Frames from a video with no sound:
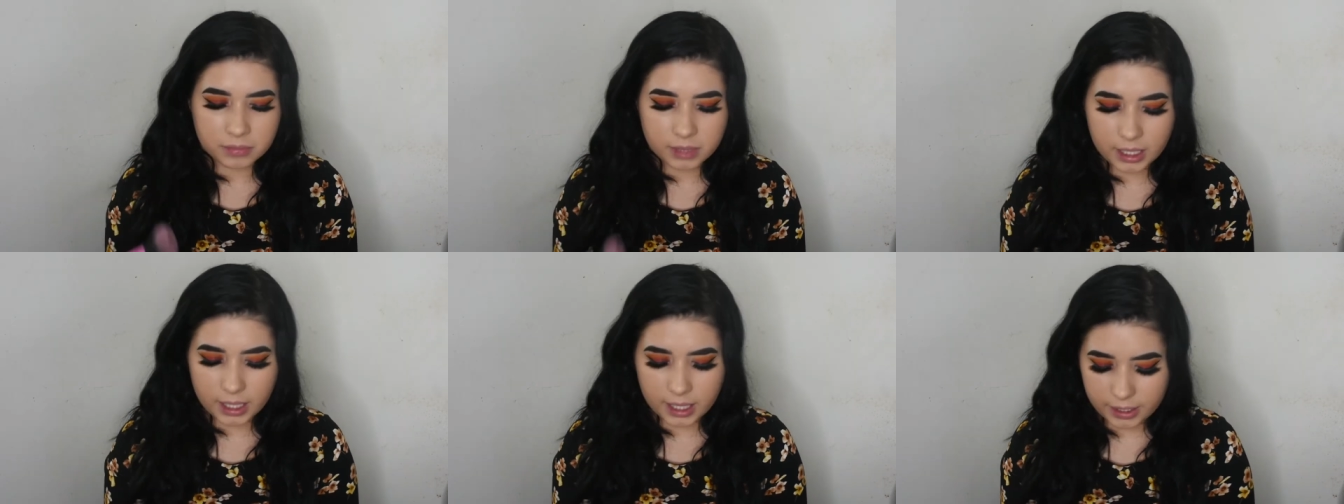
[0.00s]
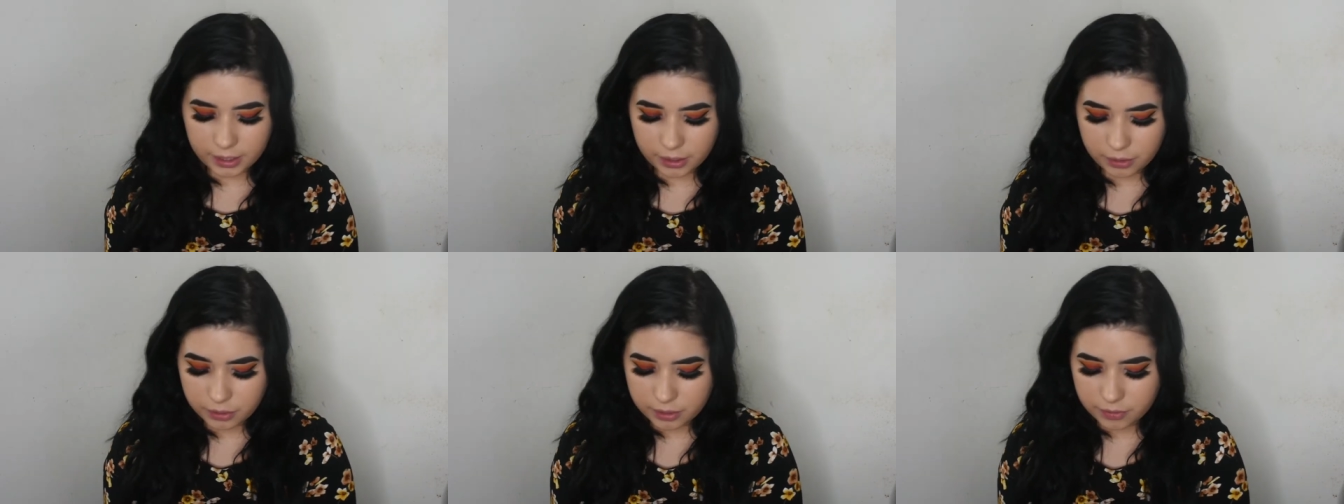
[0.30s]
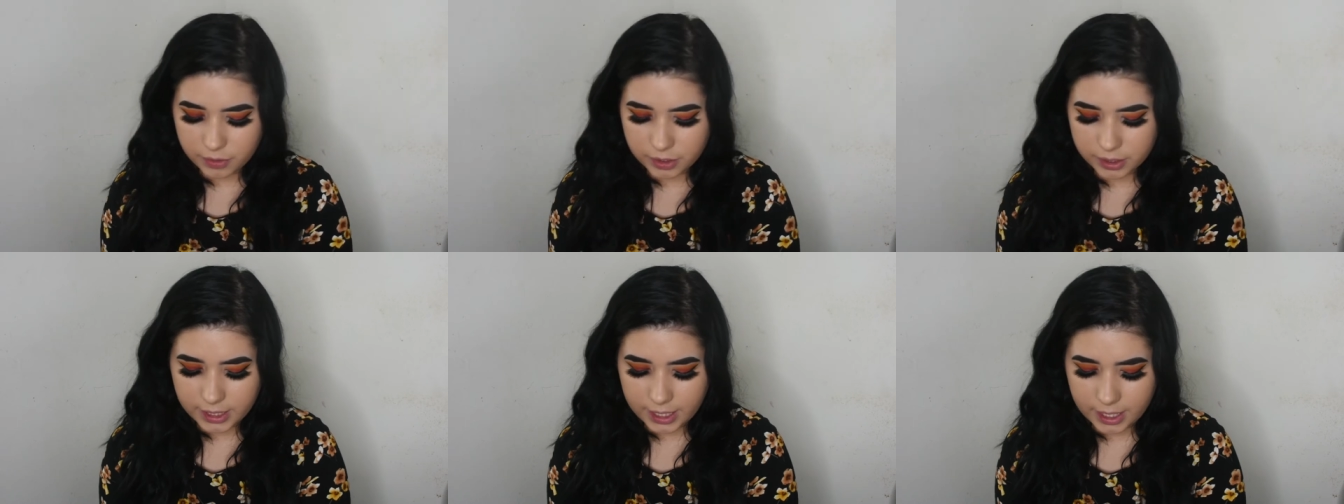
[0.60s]
that I use
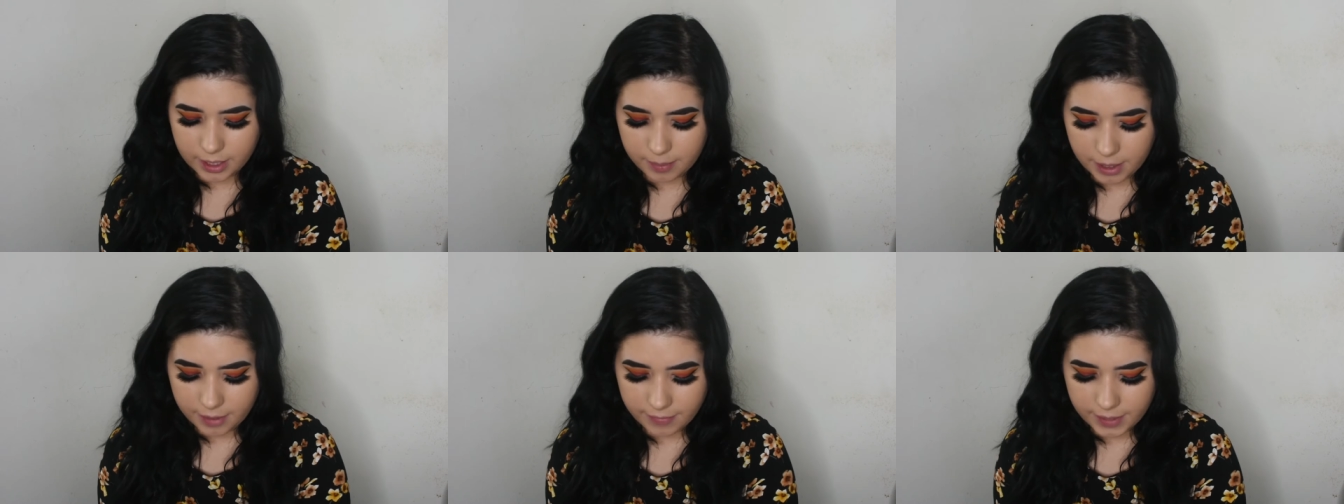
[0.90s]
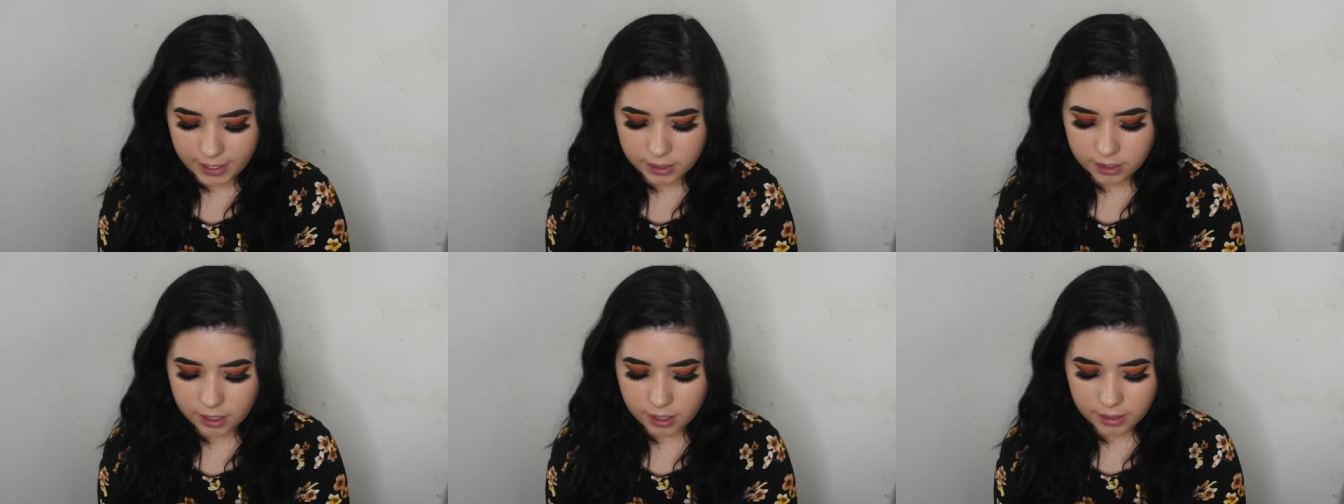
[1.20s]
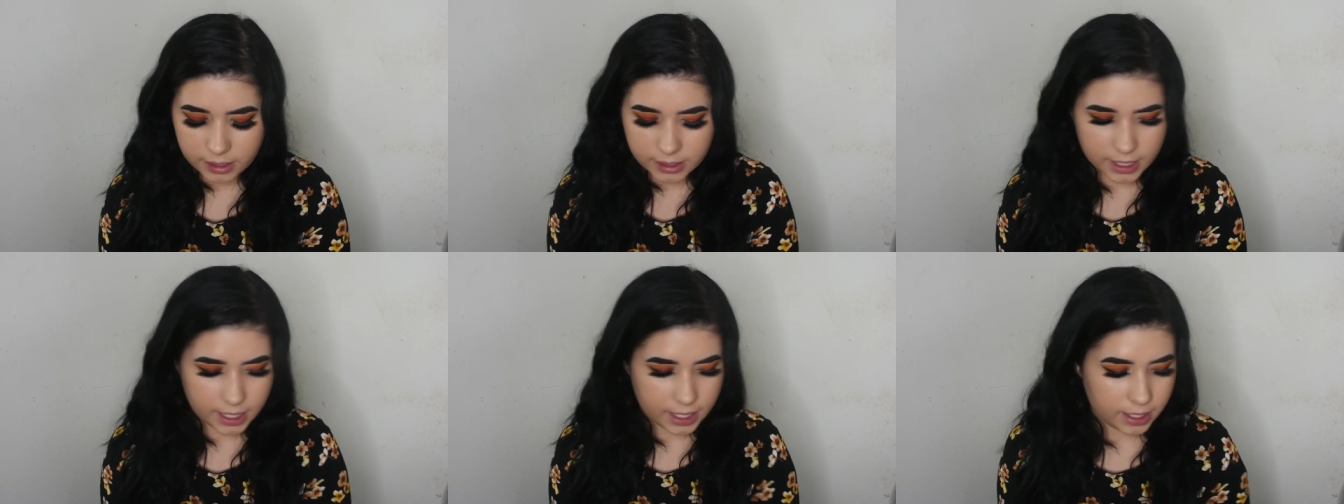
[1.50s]
for setting my face
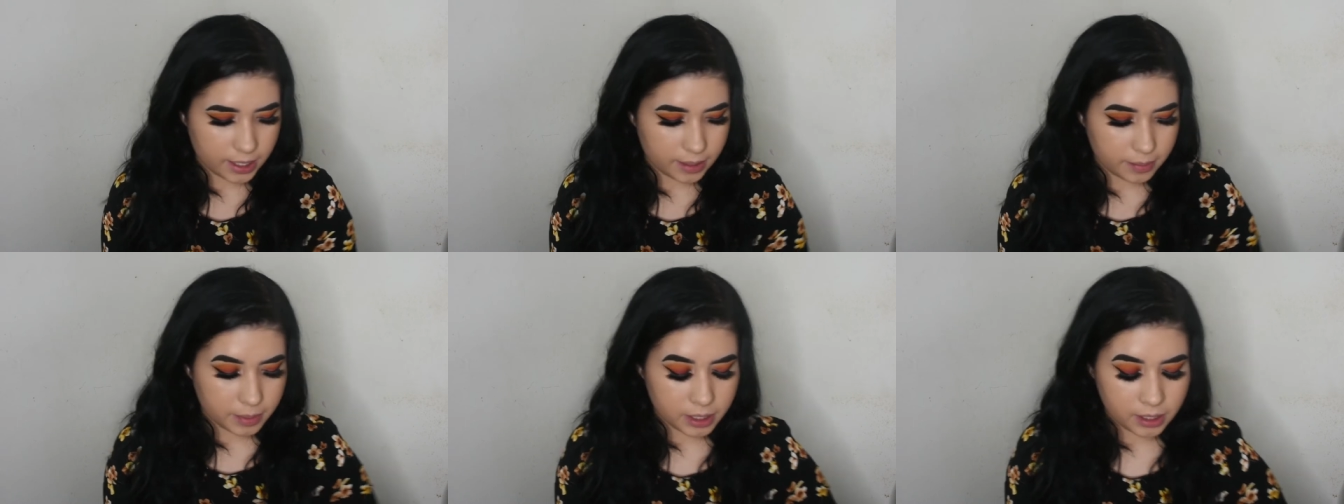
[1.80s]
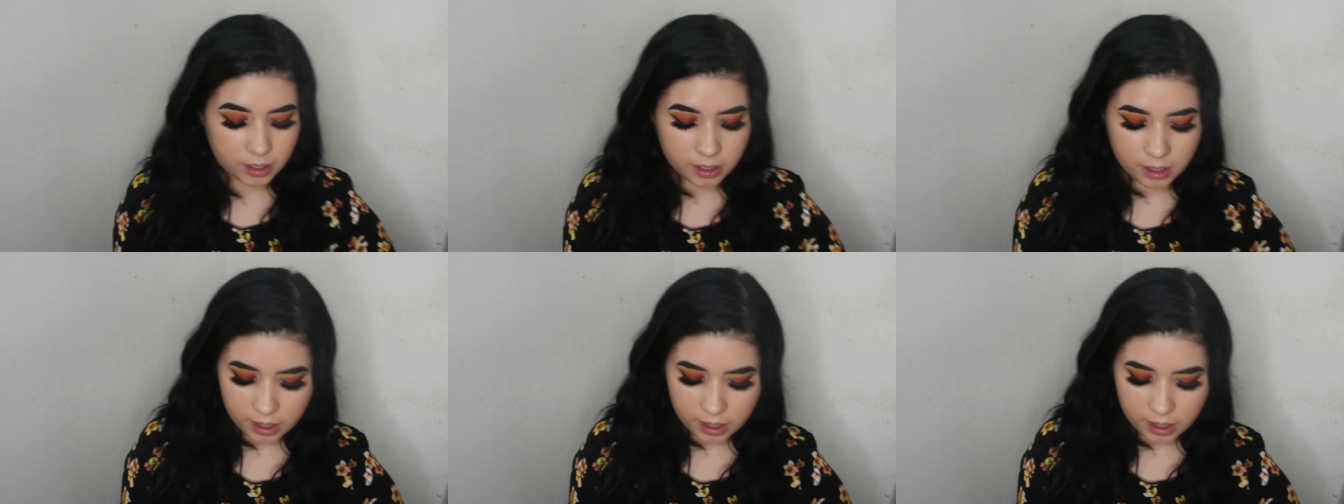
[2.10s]
all the time.